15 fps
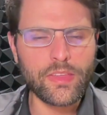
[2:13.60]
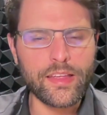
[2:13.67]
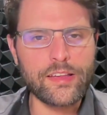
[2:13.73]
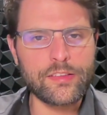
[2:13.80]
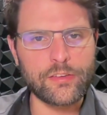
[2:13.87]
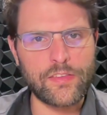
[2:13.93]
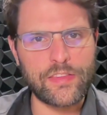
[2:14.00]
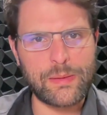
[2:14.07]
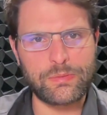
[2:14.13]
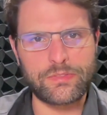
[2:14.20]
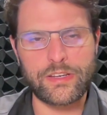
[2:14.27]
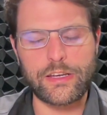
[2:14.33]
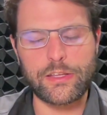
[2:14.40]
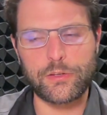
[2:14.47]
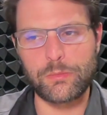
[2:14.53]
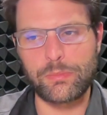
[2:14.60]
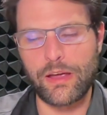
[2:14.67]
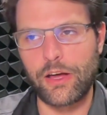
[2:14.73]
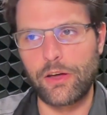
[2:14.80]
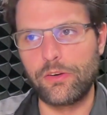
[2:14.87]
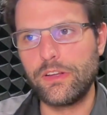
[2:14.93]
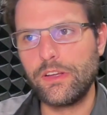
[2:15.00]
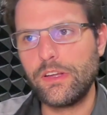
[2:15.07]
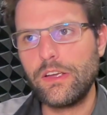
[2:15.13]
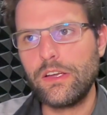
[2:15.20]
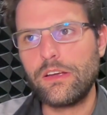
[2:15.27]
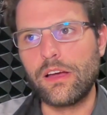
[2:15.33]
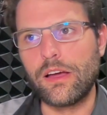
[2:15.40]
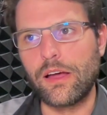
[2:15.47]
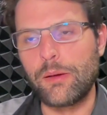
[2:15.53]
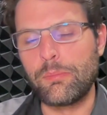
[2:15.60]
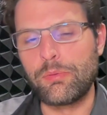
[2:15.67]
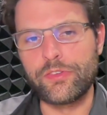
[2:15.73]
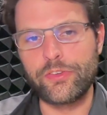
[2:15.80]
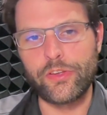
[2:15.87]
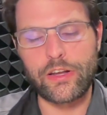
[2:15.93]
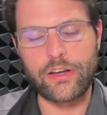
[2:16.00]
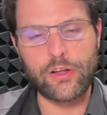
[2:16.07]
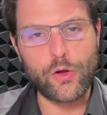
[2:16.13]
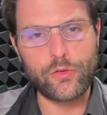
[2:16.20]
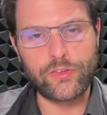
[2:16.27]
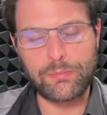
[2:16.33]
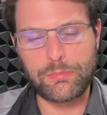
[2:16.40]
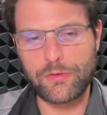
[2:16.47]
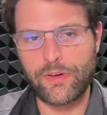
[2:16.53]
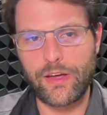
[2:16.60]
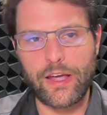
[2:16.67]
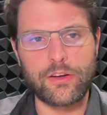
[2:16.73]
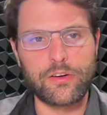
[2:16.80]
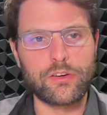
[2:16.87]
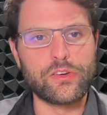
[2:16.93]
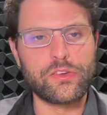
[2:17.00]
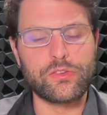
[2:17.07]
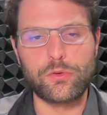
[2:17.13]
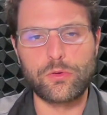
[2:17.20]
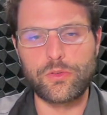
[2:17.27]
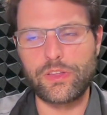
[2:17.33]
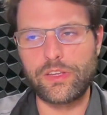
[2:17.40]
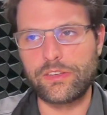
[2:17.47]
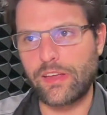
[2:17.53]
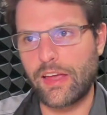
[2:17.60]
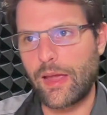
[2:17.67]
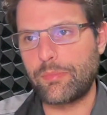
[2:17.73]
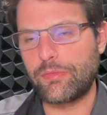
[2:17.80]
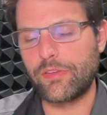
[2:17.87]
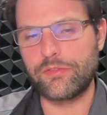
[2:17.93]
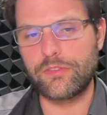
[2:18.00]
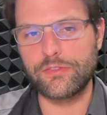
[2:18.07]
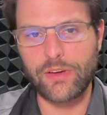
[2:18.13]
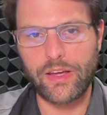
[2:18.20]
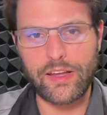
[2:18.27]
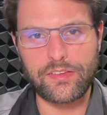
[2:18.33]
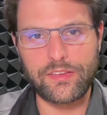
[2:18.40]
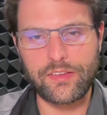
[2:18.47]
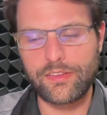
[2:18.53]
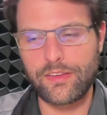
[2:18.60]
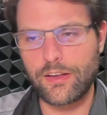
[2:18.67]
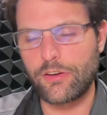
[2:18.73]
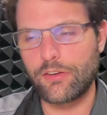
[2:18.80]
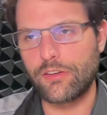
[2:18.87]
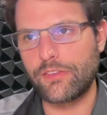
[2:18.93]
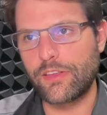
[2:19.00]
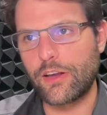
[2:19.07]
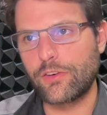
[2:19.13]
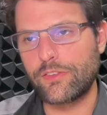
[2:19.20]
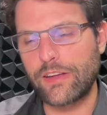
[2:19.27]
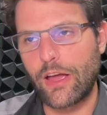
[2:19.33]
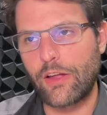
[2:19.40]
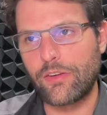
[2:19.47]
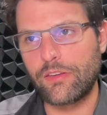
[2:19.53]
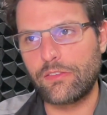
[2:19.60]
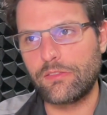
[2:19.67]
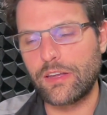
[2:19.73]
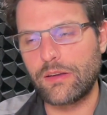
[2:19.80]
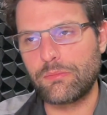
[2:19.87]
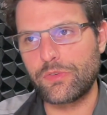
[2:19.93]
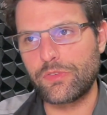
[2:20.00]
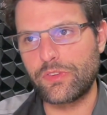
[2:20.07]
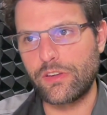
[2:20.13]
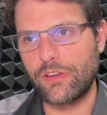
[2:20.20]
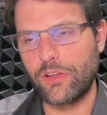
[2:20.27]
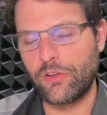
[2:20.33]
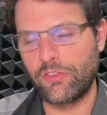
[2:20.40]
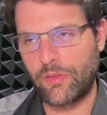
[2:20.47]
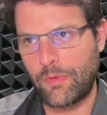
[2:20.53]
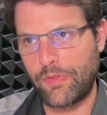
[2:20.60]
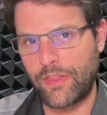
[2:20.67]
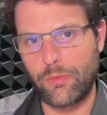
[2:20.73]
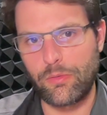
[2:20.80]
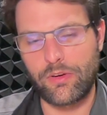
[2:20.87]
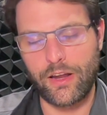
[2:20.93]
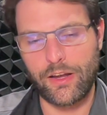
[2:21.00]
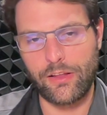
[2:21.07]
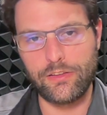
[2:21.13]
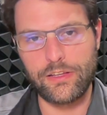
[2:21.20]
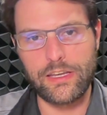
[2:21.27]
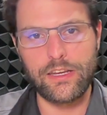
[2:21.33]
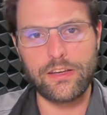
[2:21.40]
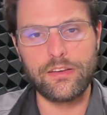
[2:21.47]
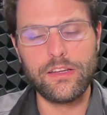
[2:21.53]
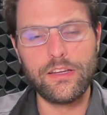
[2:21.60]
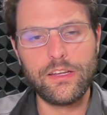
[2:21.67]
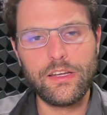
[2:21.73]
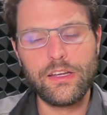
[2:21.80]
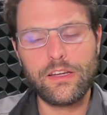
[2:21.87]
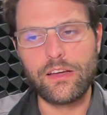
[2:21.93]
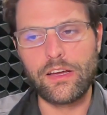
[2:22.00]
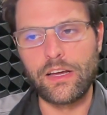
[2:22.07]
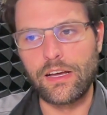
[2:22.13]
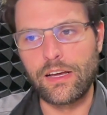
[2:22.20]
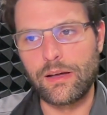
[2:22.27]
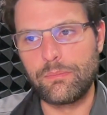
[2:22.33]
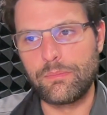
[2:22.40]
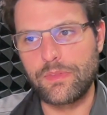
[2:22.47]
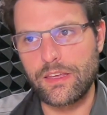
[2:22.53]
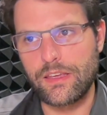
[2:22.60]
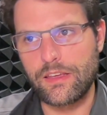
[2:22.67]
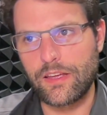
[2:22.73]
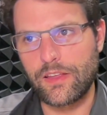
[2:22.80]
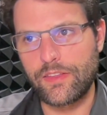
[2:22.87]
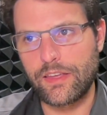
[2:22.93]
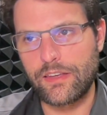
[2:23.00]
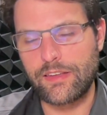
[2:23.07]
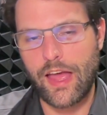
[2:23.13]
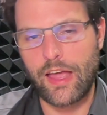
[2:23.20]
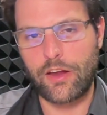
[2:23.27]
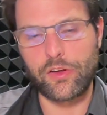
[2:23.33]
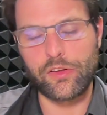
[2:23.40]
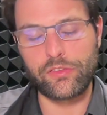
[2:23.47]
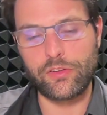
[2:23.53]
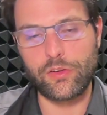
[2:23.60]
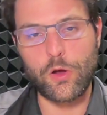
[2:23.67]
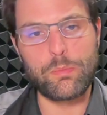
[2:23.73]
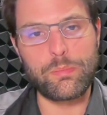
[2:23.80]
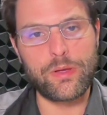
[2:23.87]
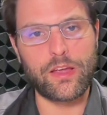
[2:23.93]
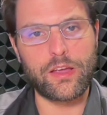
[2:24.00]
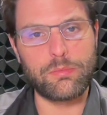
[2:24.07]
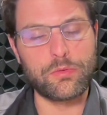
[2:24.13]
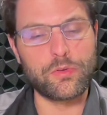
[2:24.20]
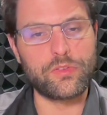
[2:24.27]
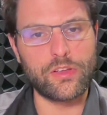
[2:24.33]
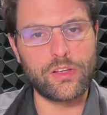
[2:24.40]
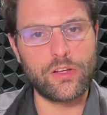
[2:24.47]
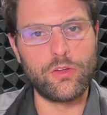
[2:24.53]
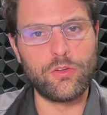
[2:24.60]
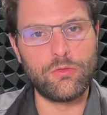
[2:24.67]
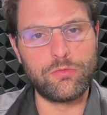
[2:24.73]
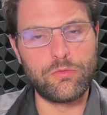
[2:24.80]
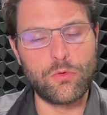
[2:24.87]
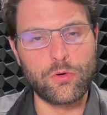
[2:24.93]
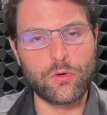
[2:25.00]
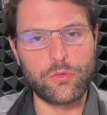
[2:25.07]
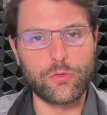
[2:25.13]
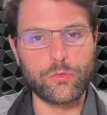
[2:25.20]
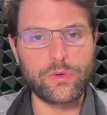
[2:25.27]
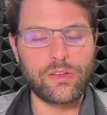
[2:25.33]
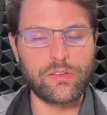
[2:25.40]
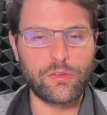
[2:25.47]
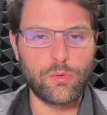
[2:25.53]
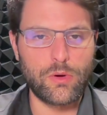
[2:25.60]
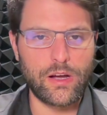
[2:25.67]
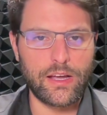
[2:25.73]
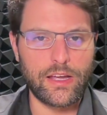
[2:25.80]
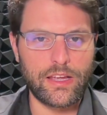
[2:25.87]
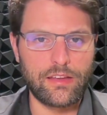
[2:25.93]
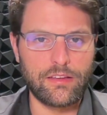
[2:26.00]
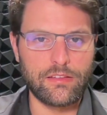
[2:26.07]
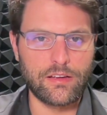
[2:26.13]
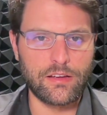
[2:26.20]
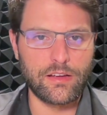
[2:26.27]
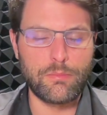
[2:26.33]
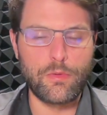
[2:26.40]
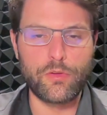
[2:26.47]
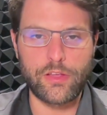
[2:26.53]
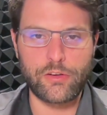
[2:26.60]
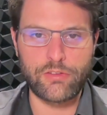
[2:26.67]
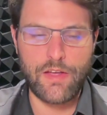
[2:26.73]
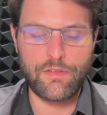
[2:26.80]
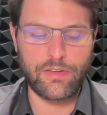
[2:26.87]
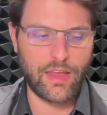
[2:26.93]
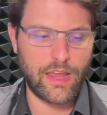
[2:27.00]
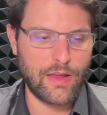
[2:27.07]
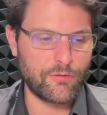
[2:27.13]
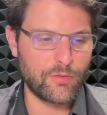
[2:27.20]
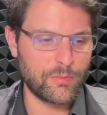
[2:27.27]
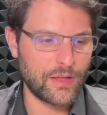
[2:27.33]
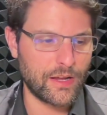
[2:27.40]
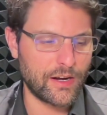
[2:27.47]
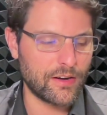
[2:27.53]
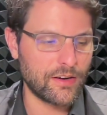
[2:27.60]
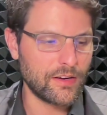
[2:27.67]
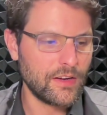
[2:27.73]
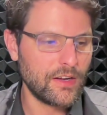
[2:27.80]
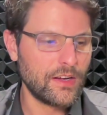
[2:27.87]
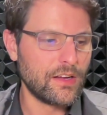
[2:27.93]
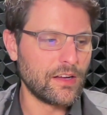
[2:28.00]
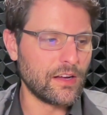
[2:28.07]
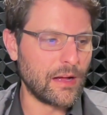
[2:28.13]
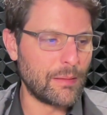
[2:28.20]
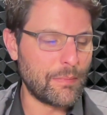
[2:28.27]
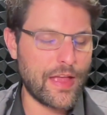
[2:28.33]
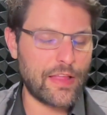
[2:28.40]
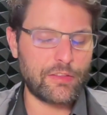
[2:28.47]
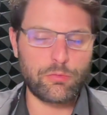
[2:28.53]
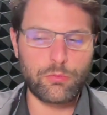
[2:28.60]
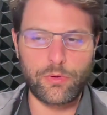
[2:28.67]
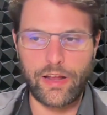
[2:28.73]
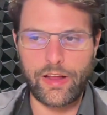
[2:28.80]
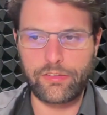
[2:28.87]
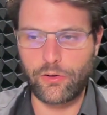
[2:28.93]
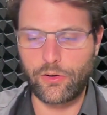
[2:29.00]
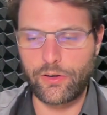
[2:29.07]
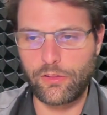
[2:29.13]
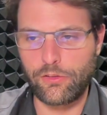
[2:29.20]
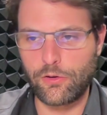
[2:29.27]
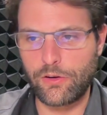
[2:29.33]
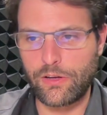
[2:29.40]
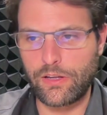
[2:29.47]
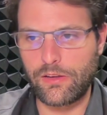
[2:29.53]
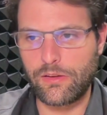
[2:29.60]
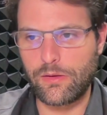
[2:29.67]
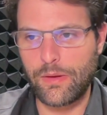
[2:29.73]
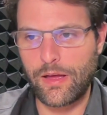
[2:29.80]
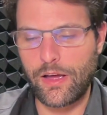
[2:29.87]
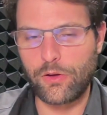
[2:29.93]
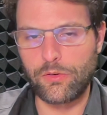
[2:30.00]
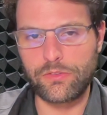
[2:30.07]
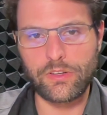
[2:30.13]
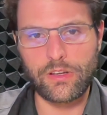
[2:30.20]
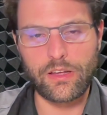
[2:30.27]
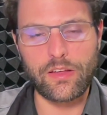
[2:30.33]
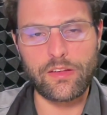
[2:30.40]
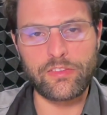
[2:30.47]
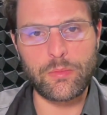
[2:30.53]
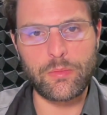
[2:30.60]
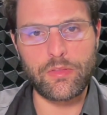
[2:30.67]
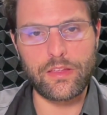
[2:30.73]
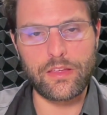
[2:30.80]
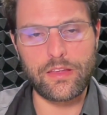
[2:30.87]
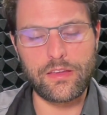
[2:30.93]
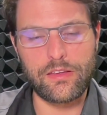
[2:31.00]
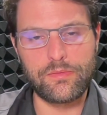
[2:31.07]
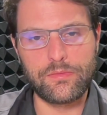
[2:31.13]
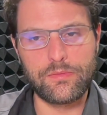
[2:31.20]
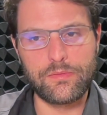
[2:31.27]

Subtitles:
is there anything particular about Brazilian hosting providers or the types of devices that are down in Brazil, or something that would kind of lead the attackers to go pick Brazil for the reason why most of that traffic came from there. And that's when I started learning about some of the